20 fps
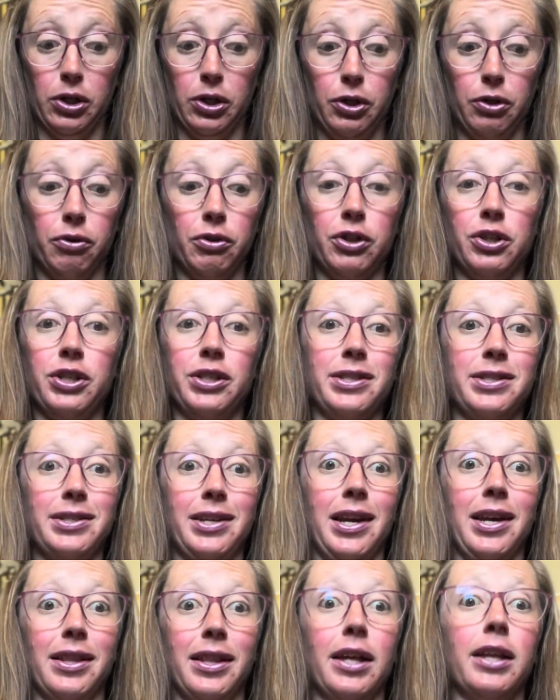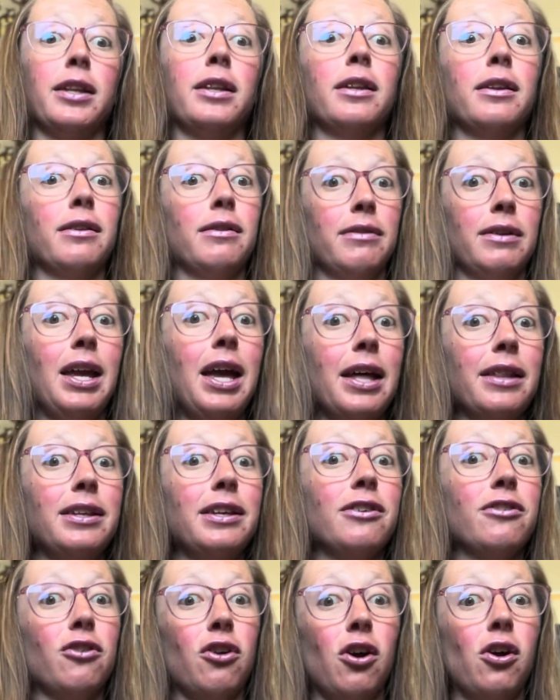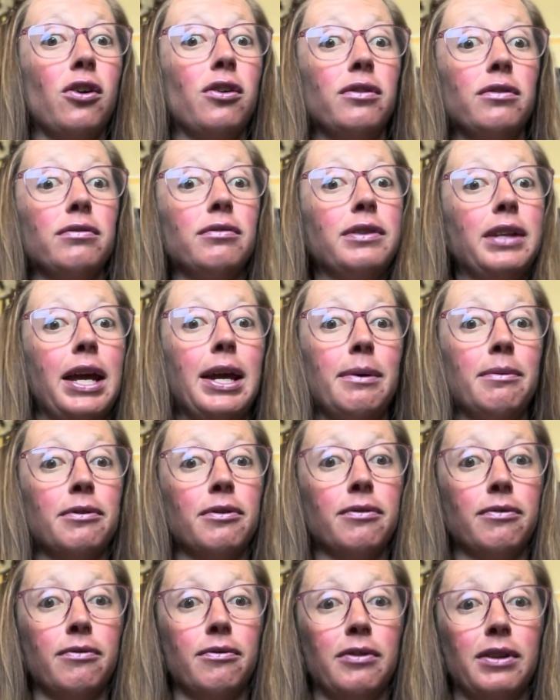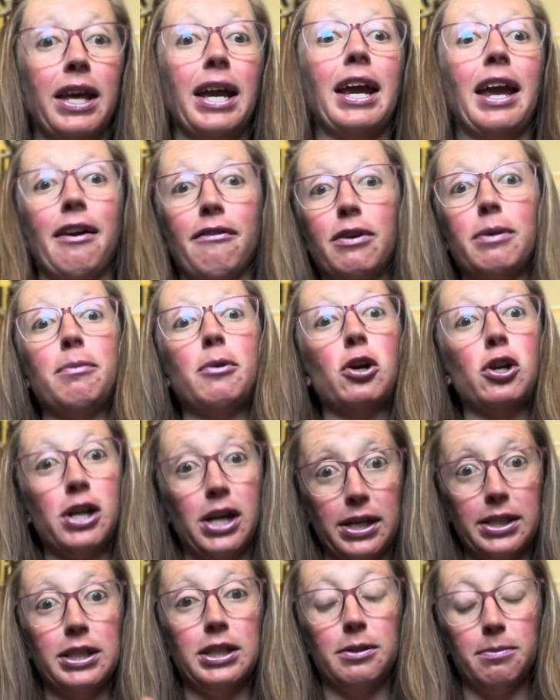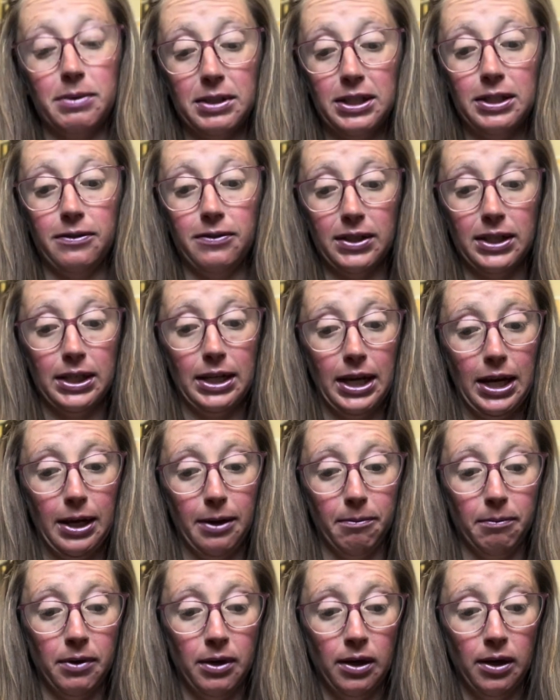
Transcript: You could just say that, yeah, these are all names. Like every bird has a specific name.